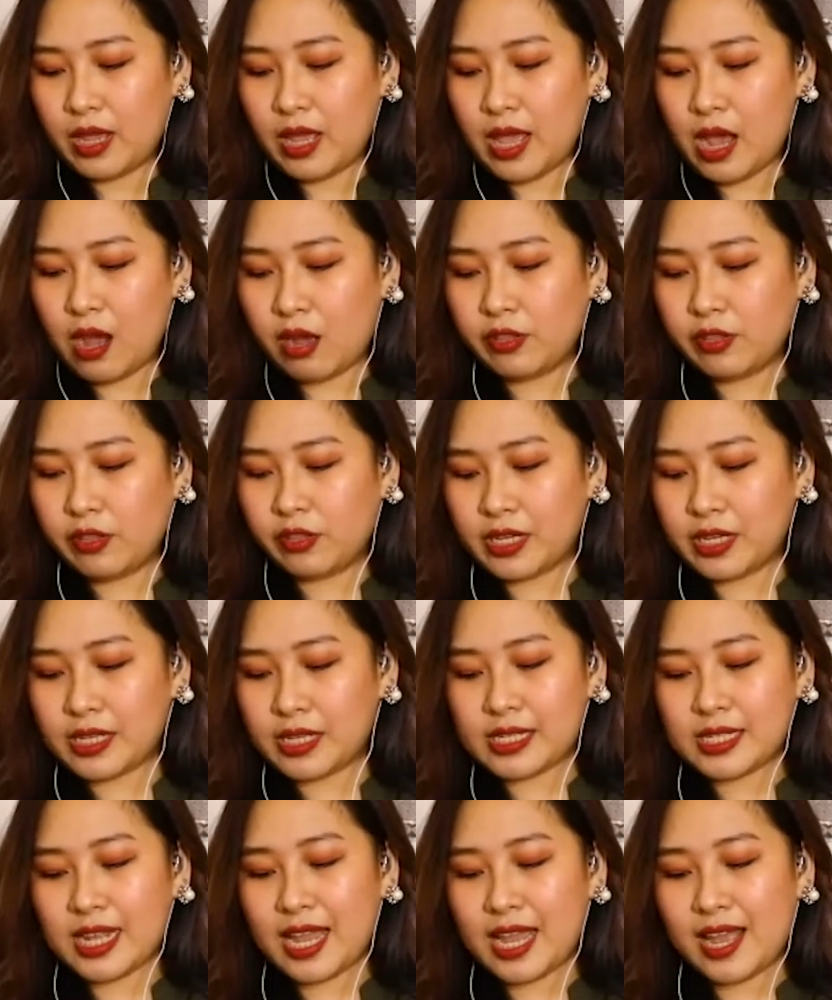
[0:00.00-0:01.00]

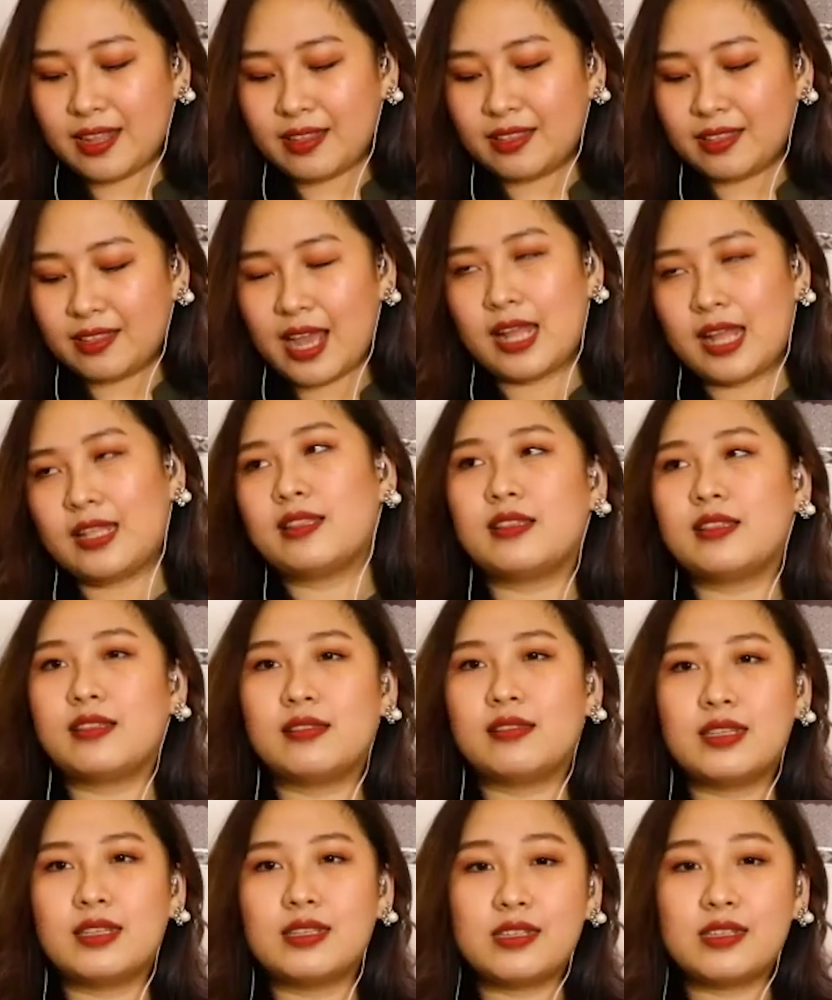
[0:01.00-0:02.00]
understand that
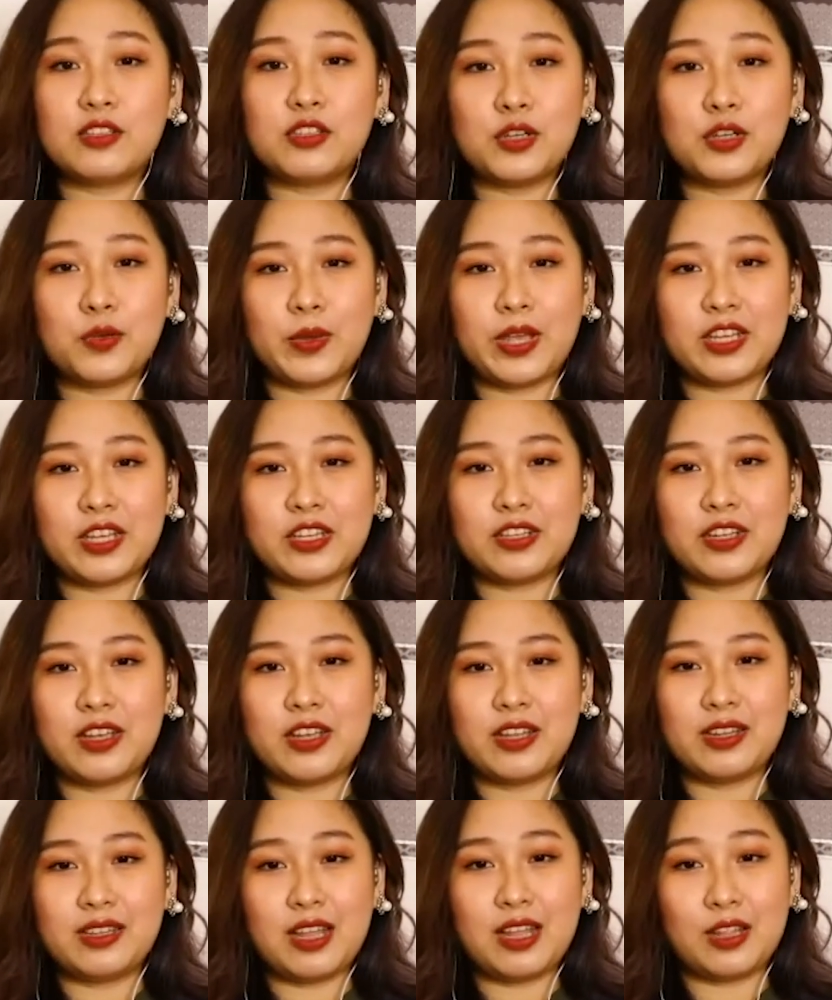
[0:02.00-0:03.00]
the
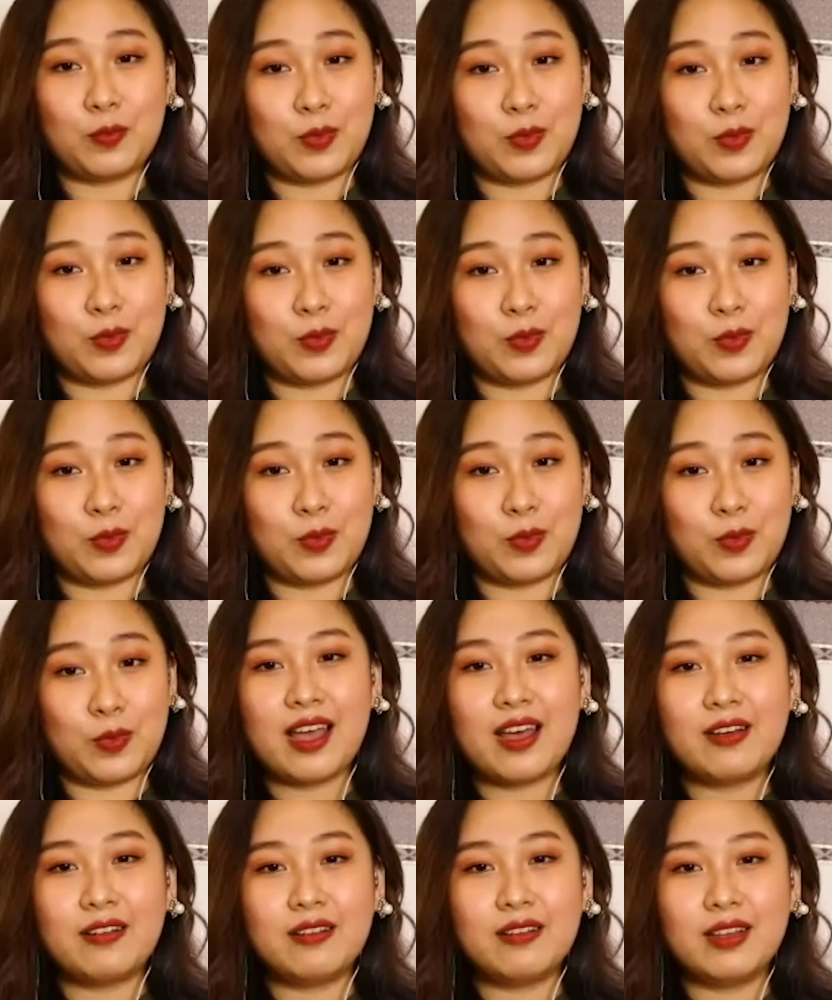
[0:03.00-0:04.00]
situation that we have right
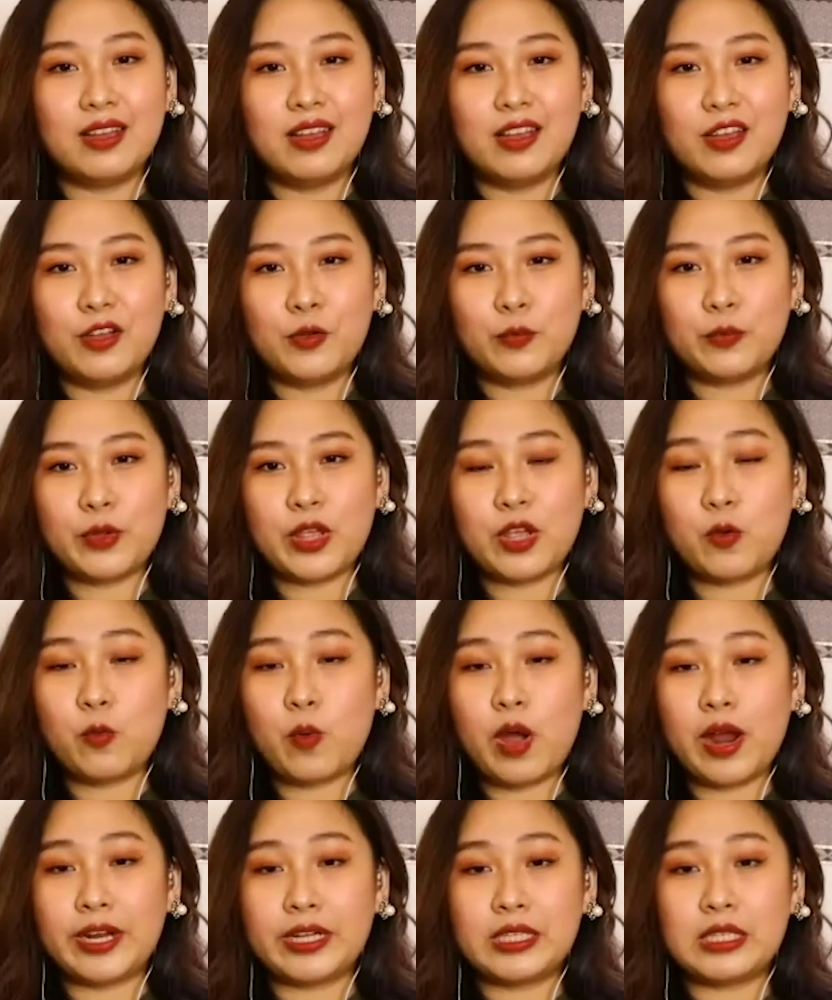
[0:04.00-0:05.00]
now
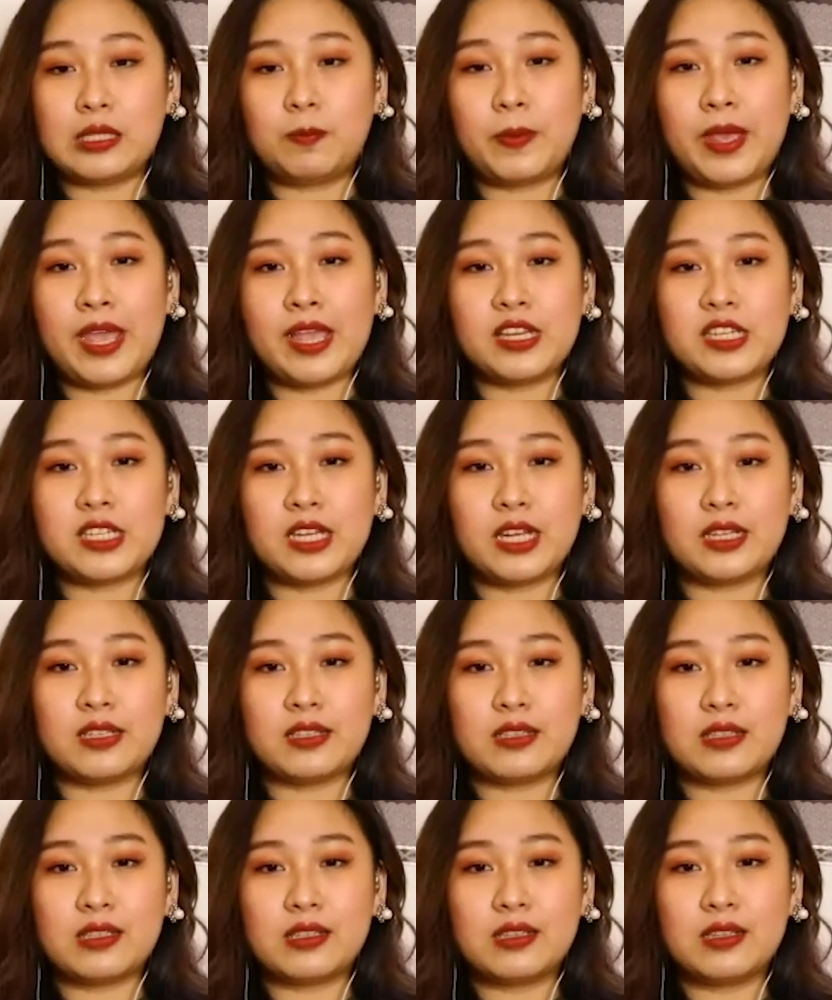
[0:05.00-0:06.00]
requires patience,
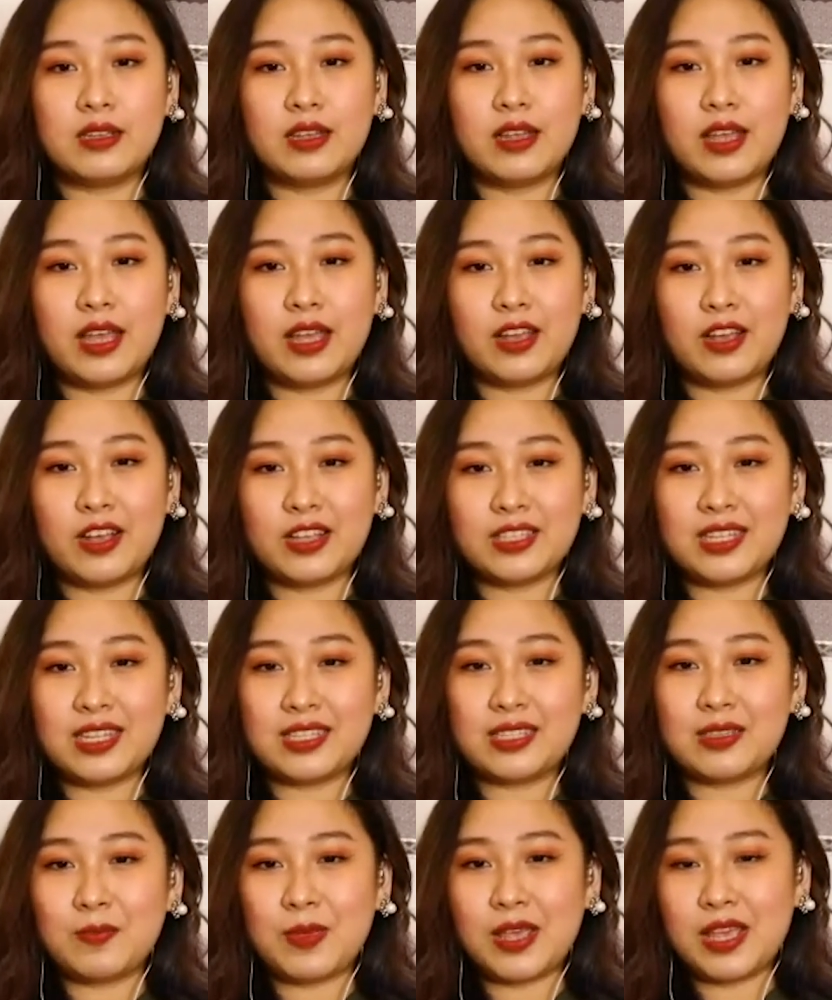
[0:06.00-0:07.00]
because
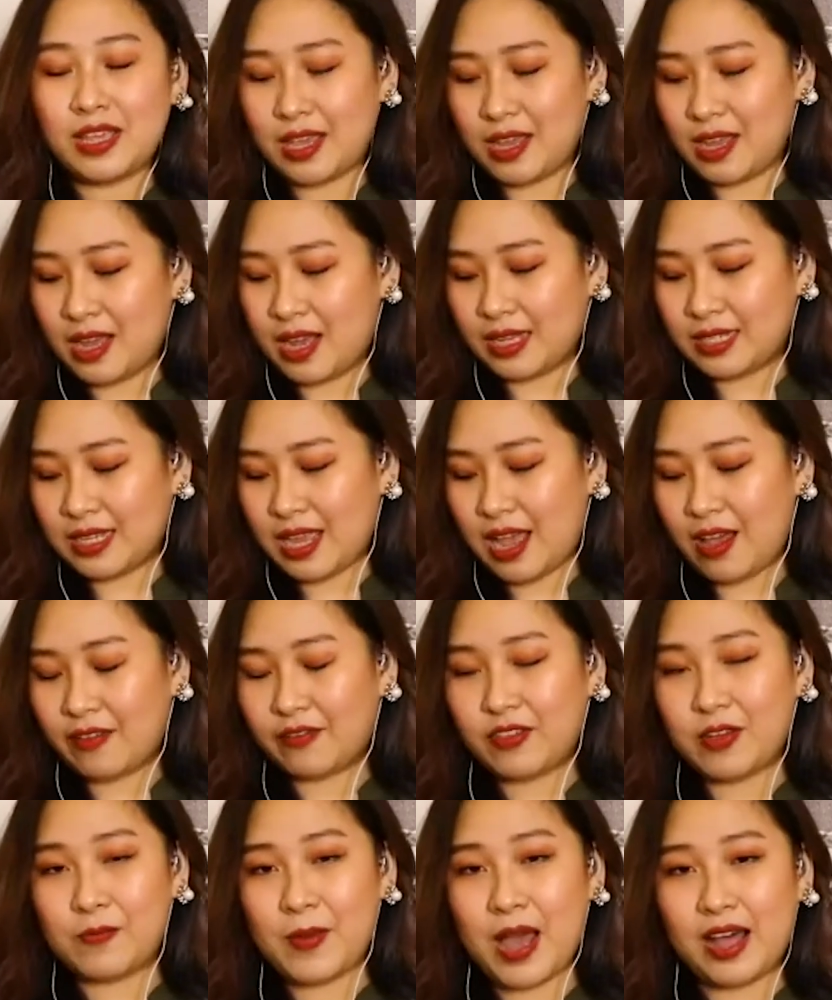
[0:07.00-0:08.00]
it's making us have
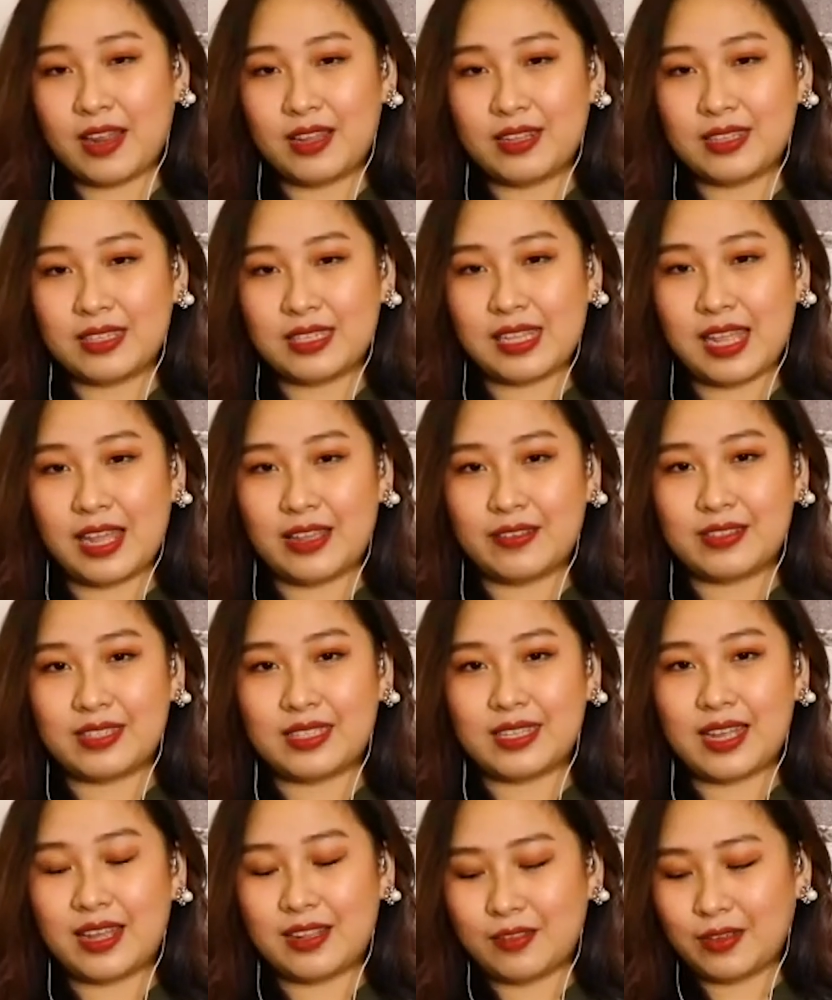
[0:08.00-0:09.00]
a balanced
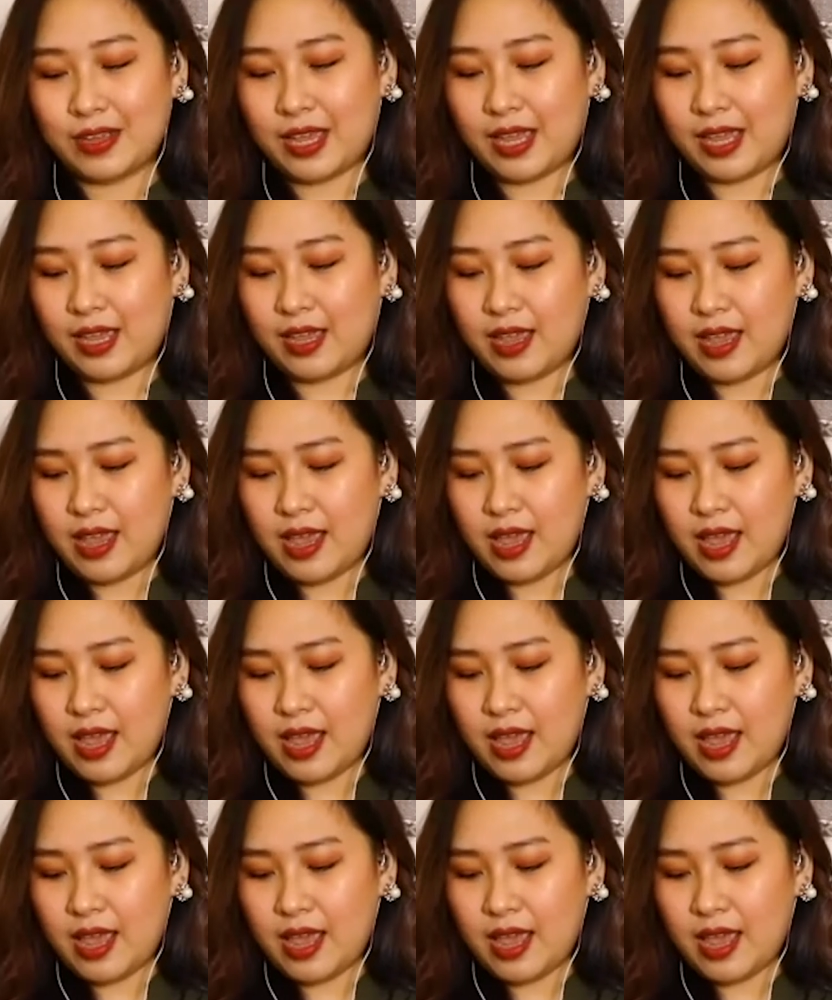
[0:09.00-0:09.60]
lifestyle, okay?